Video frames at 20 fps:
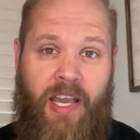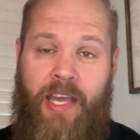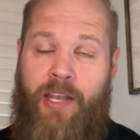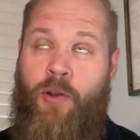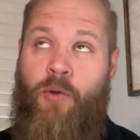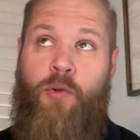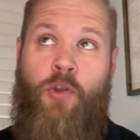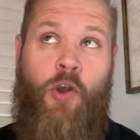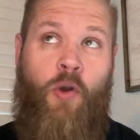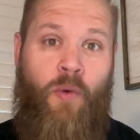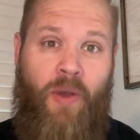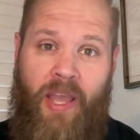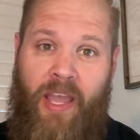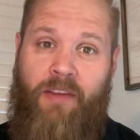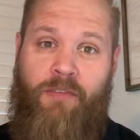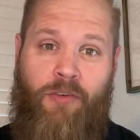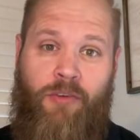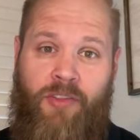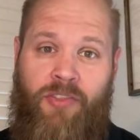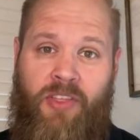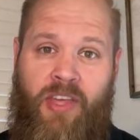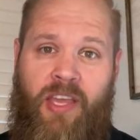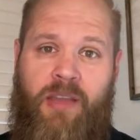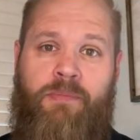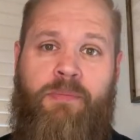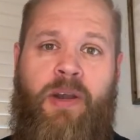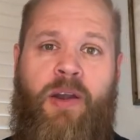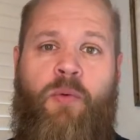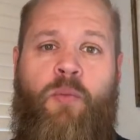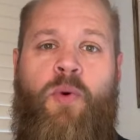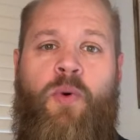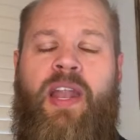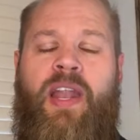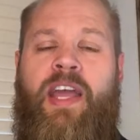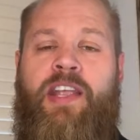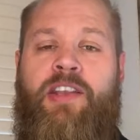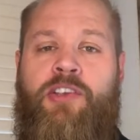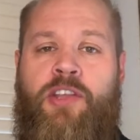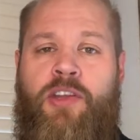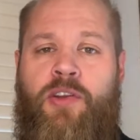I don't know everything, but what
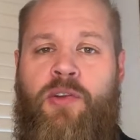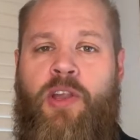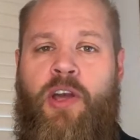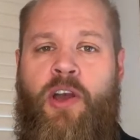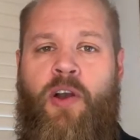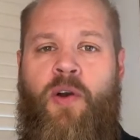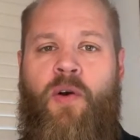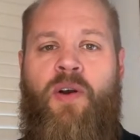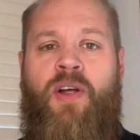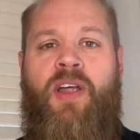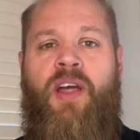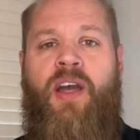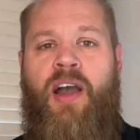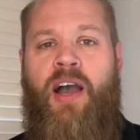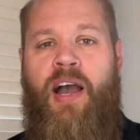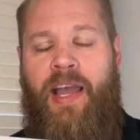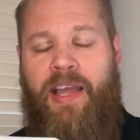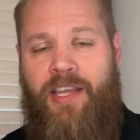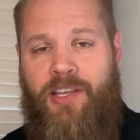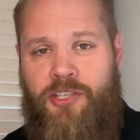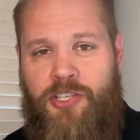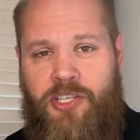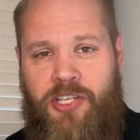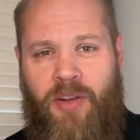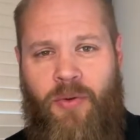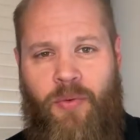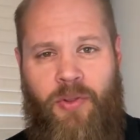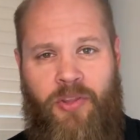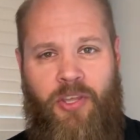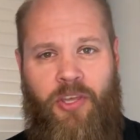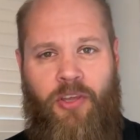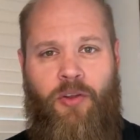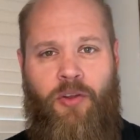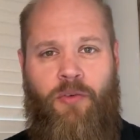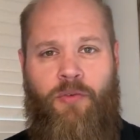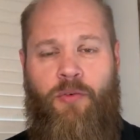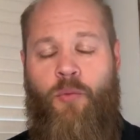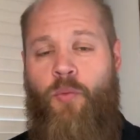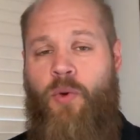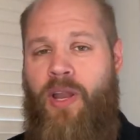I do know, I can share with you
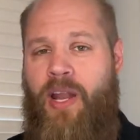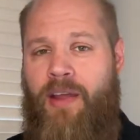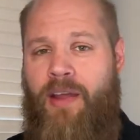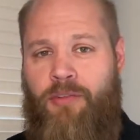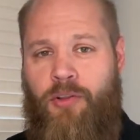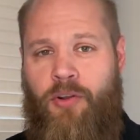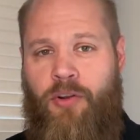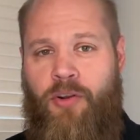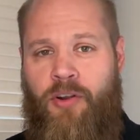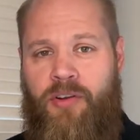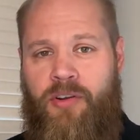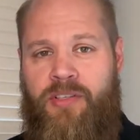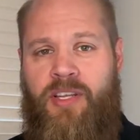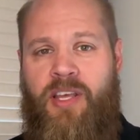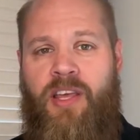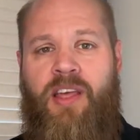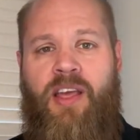from what I've learned.